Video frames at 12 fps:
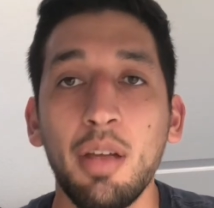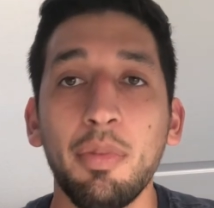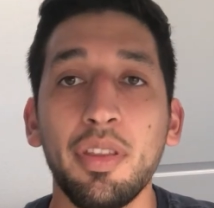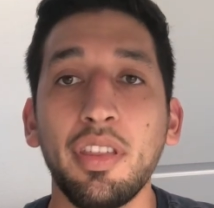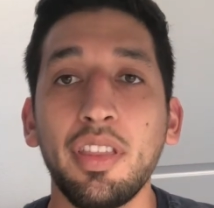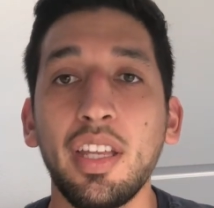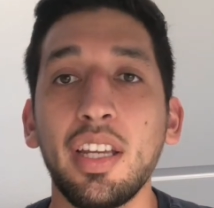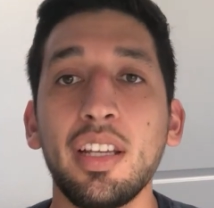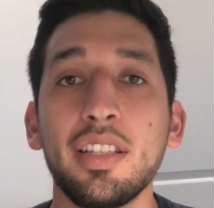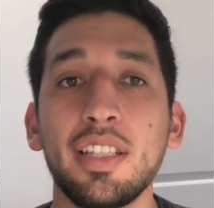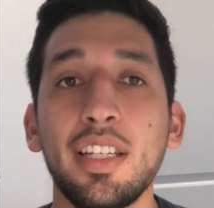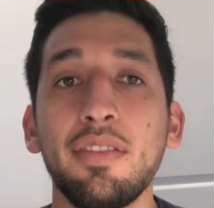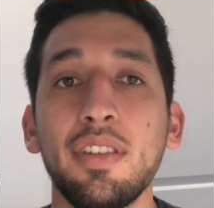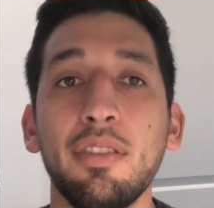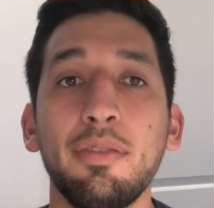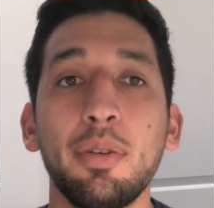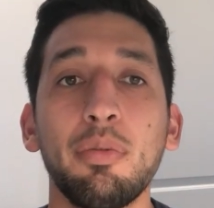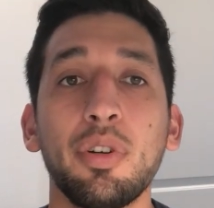But the thing is, even
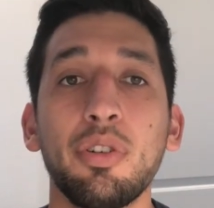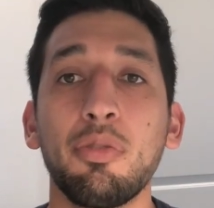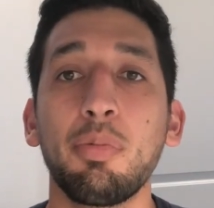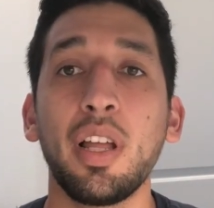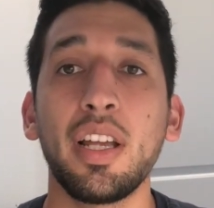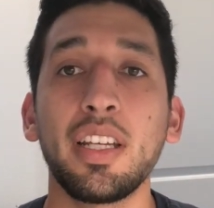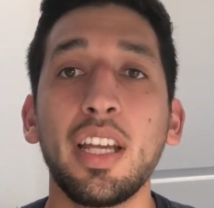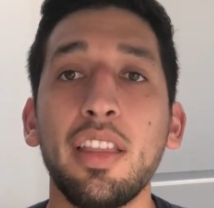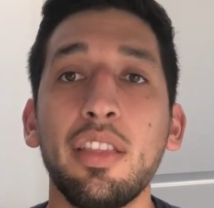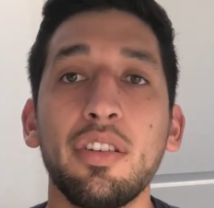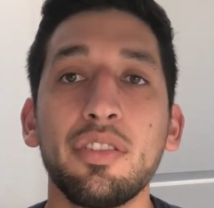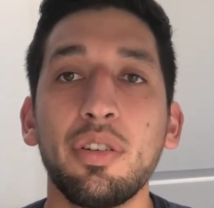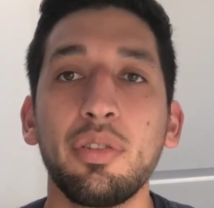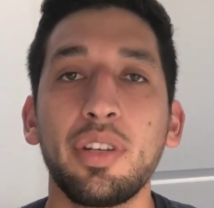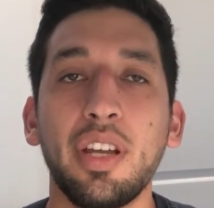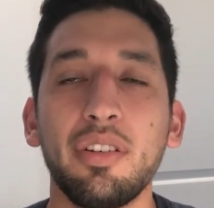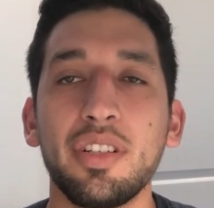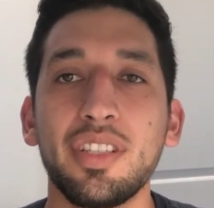if we were to apply again, there's no
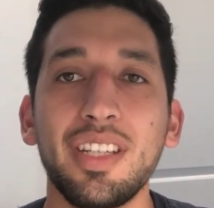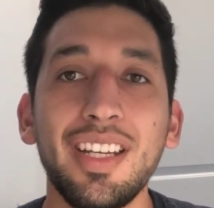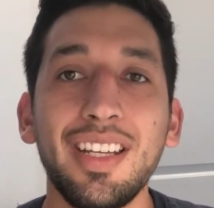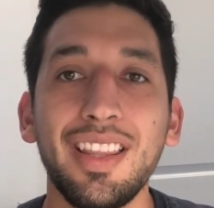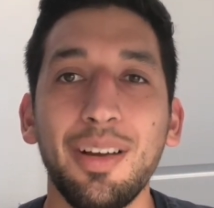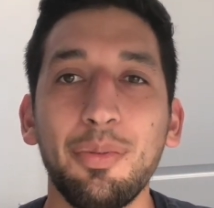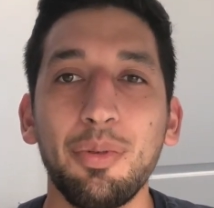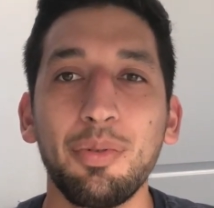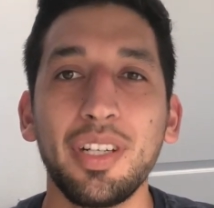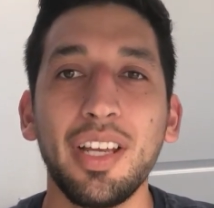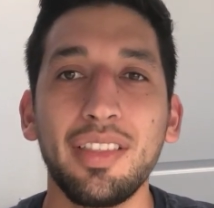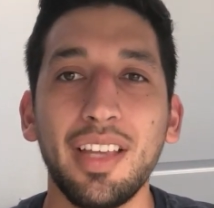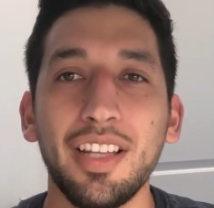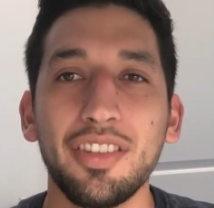guarantee that we would get that